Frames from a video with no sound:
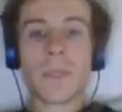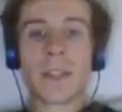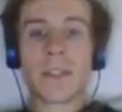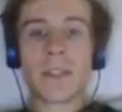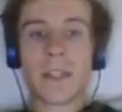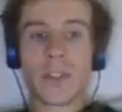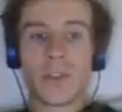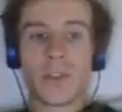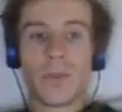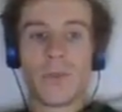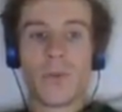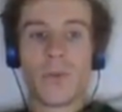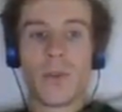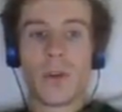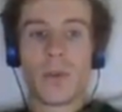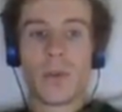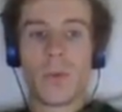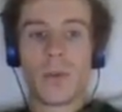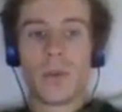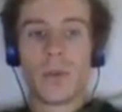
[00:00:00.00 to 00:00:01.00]
Section
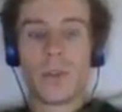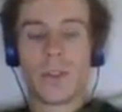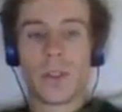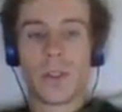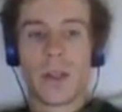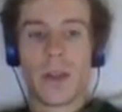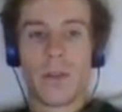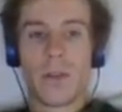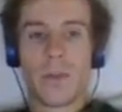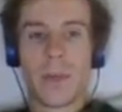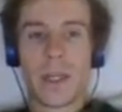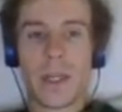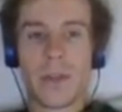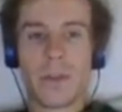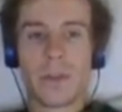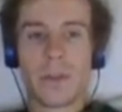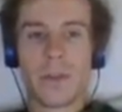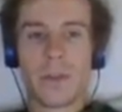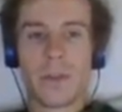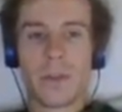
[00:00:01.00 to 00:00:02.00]
4, rules on other
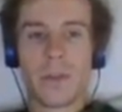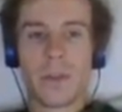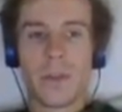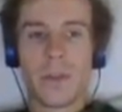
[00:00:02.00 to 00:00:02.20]
matters.